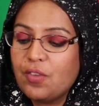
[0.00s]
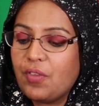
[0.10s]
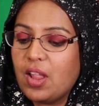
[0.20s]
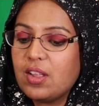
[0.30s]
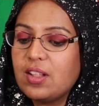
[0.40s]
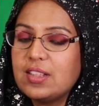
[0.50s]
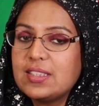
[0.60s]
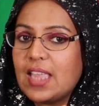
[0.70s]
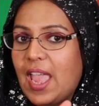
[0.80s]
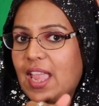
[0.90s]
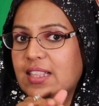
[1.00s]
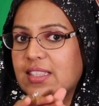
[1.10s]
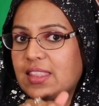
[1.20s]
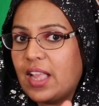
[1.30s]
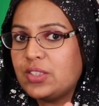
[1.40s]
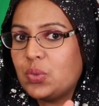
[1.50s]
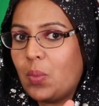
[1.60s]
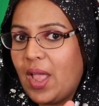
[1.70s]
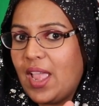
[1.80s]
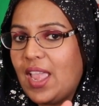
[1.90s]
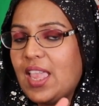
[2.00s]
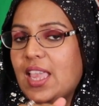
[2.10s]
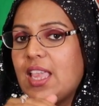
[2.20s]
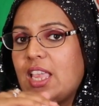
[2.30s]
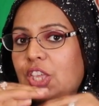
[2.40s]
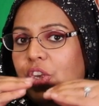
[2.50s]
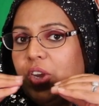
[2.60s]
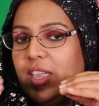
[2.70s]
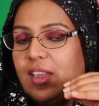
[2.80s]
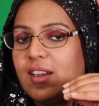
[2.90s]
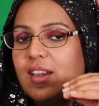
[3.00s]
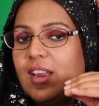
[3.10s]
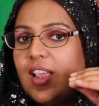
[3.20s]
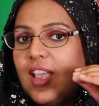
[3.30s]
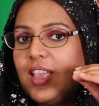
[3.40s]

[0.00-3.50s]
follicles, and that's why your hair